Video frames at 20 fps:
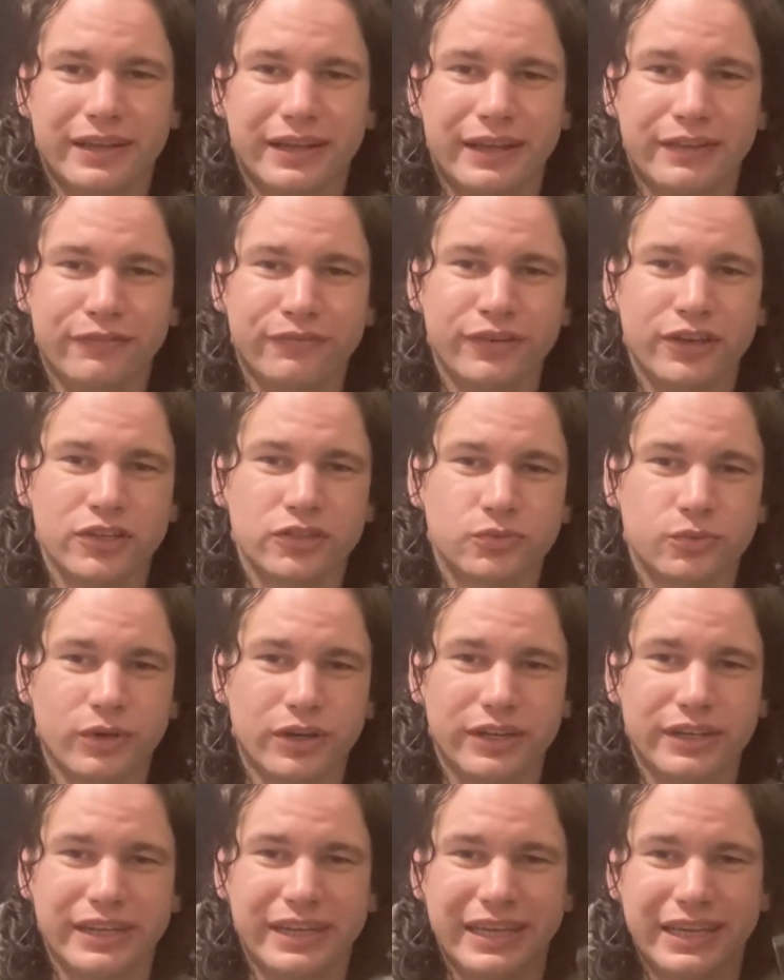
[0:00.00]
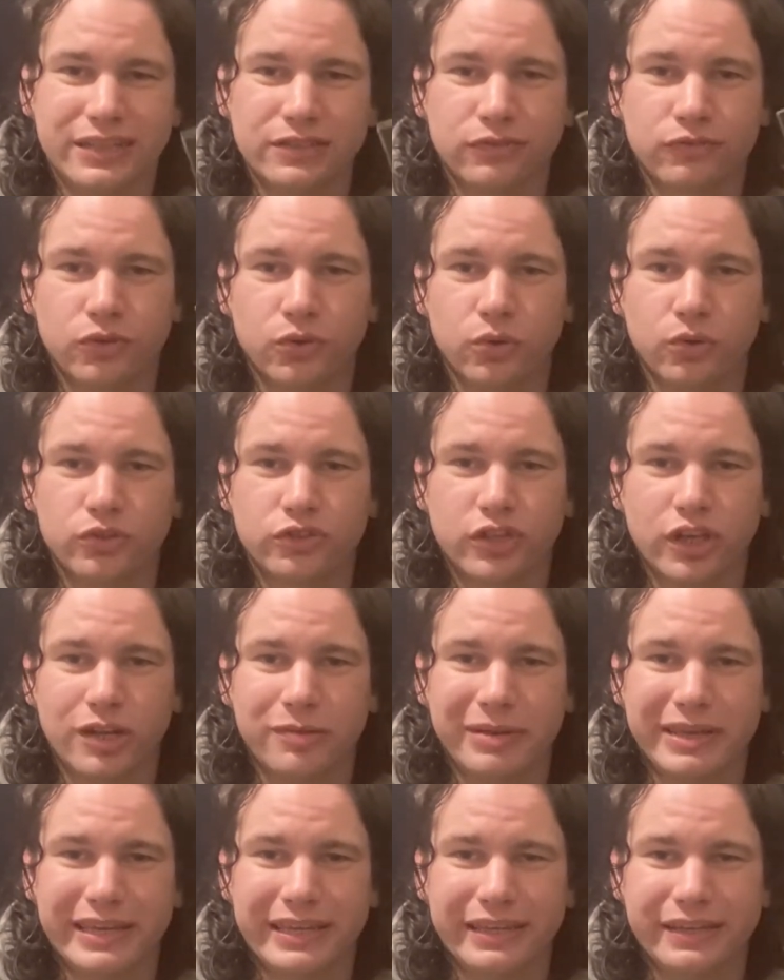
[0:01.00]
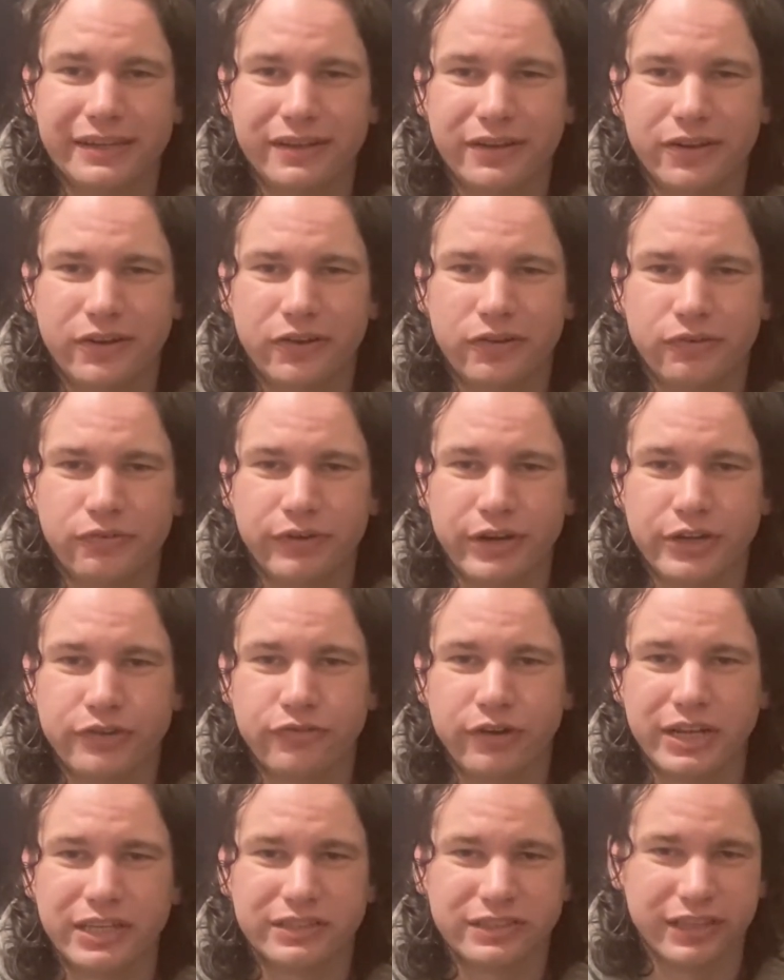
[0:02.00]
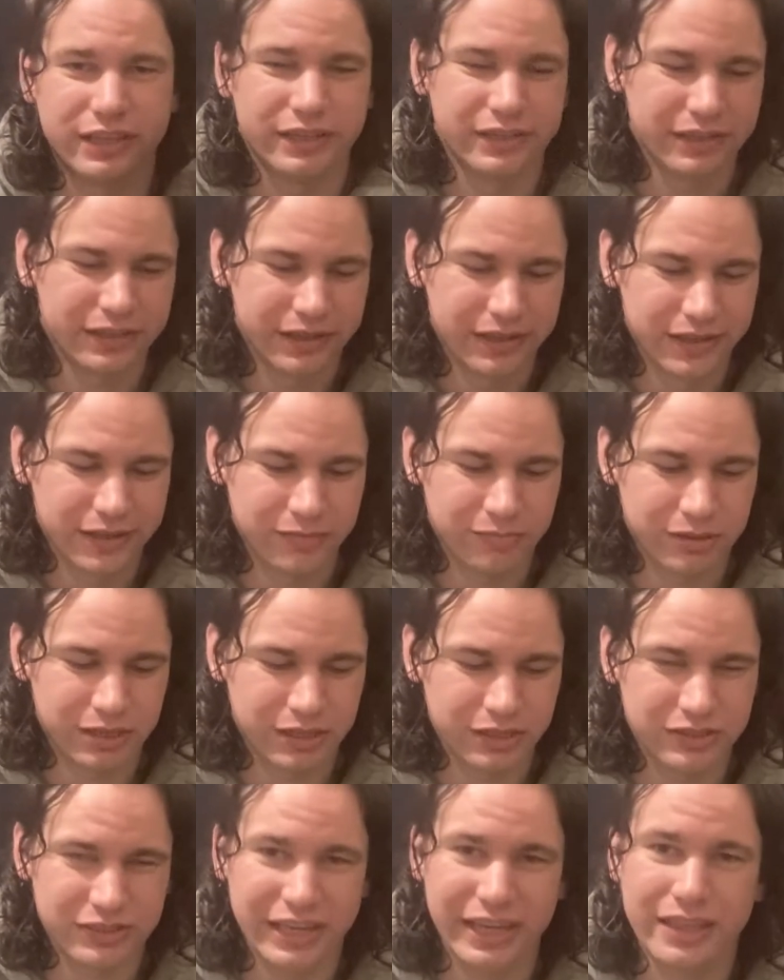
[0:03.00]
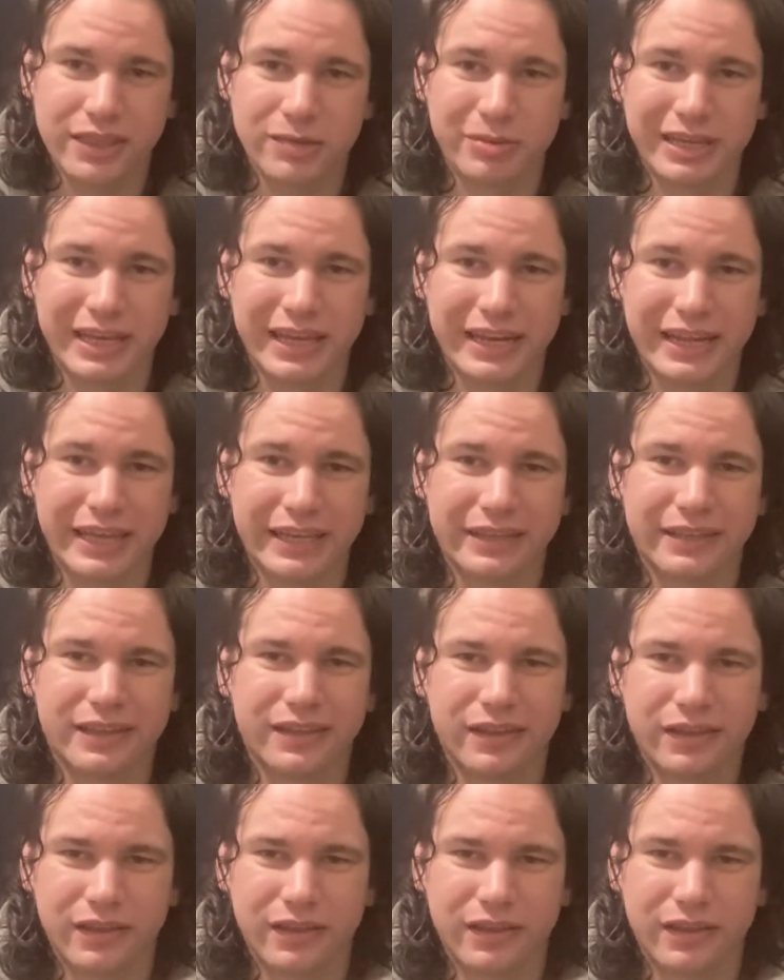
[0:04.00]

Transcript: And the first one is, of course, going to be Ridge Racer, because in the beginning,